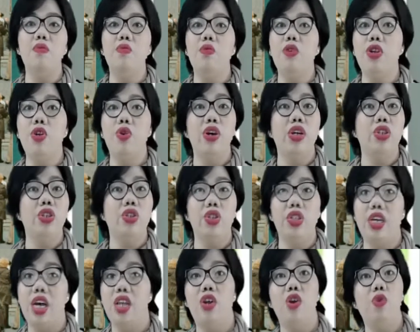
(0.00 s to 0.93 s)
when you are
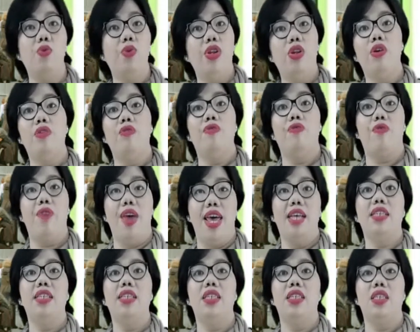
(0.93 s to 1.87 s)
together with your
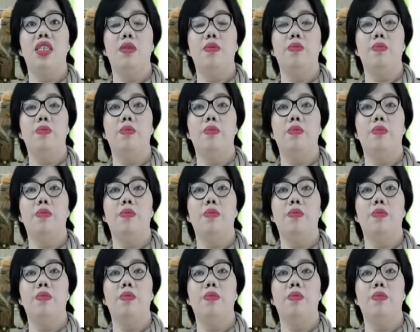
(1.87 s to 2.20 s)
friends?